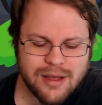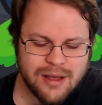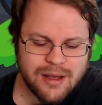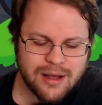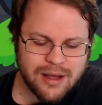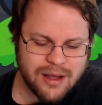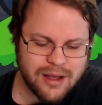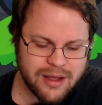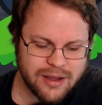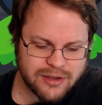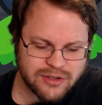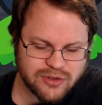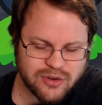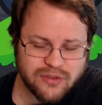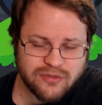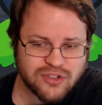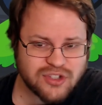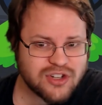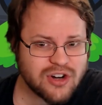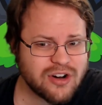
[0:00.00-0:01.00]
So
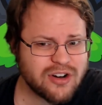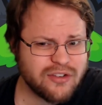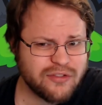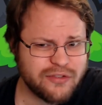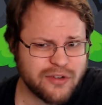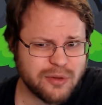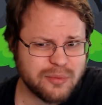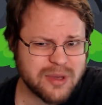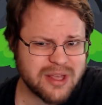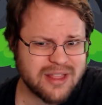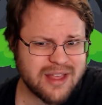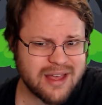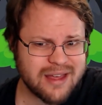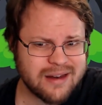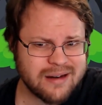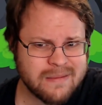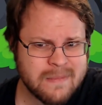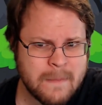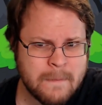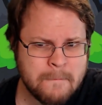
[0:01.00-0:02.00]
I've started filming
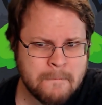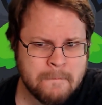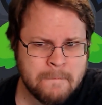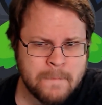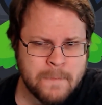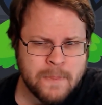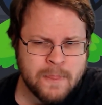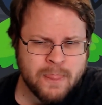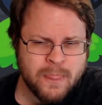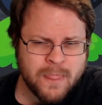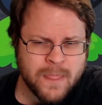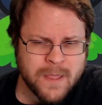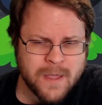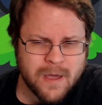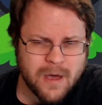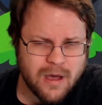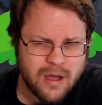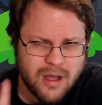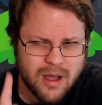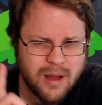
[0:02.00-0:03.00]
that.
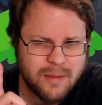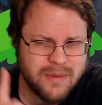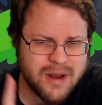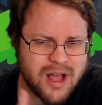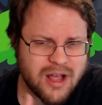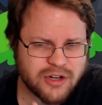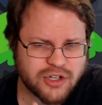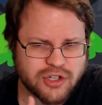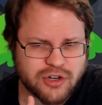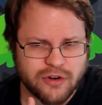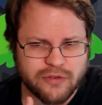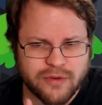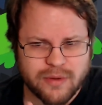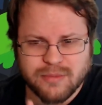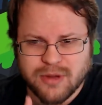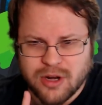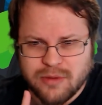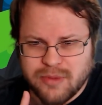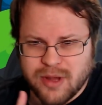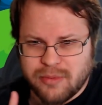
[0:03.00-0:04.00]
I'm not sure if I'm
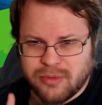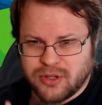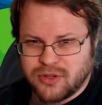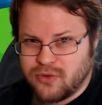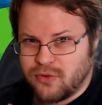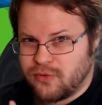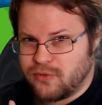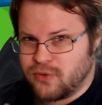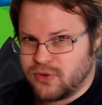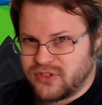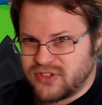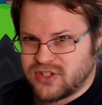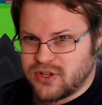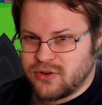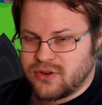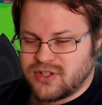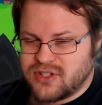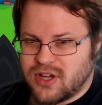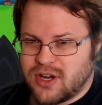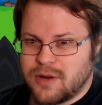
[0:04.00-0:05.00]
going to be able to do a full
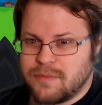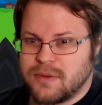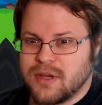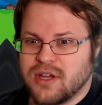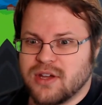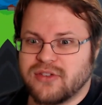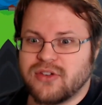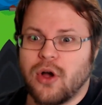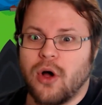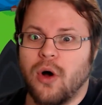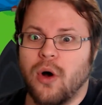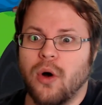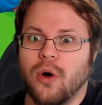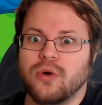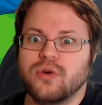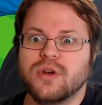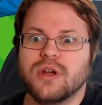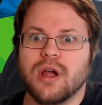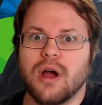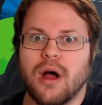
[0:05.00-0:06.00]
series on it because,
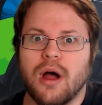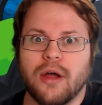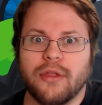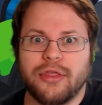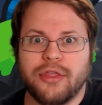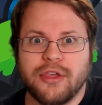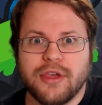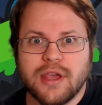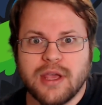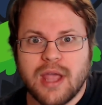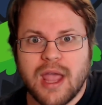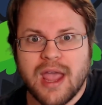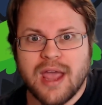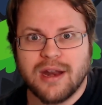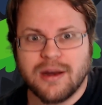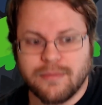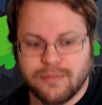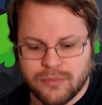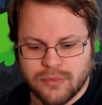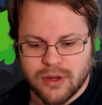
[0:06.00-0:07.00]
oh god,
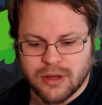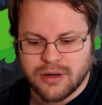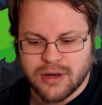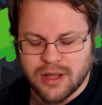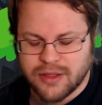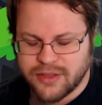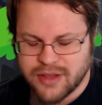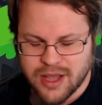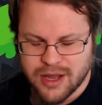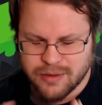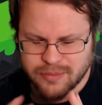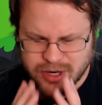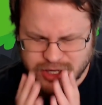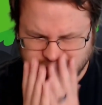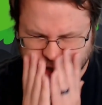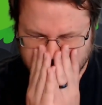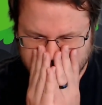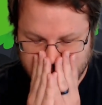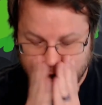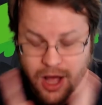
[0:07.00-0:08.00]
not the
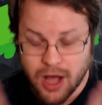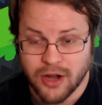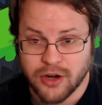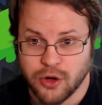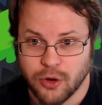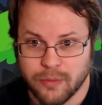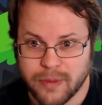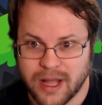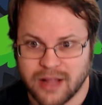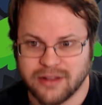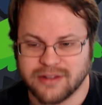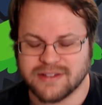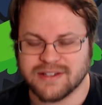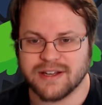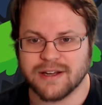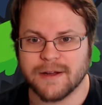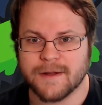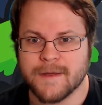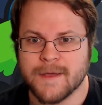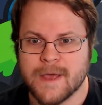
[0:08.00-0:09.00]
animation, the audio
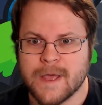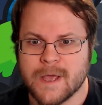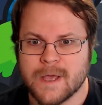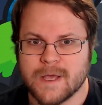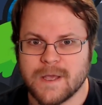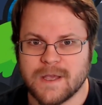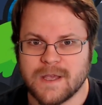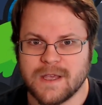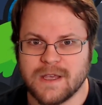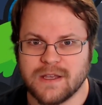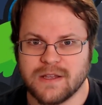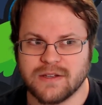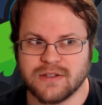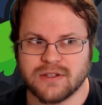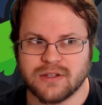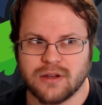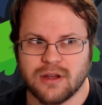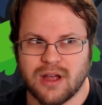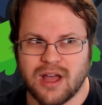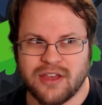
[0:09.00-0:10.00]
balancing
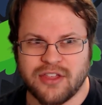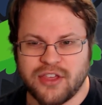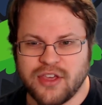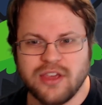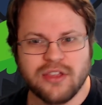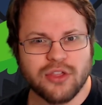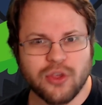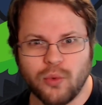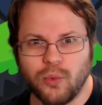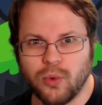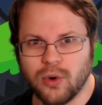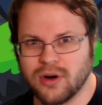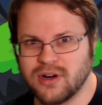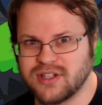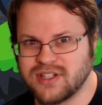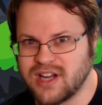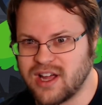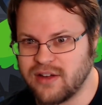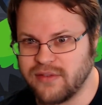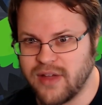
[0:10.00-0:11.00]
is, I think, the worst
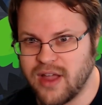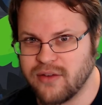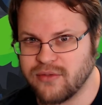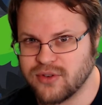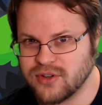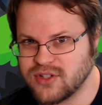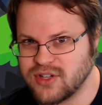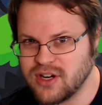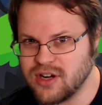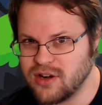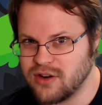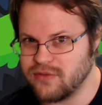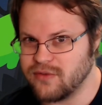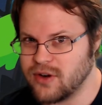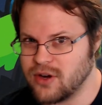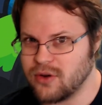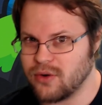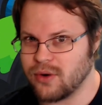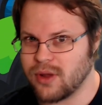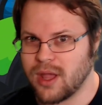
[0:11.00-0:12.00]
I've ever seen in a
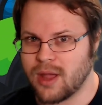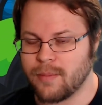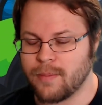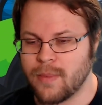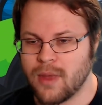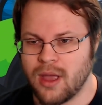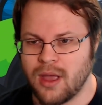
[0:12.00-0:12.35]
video game.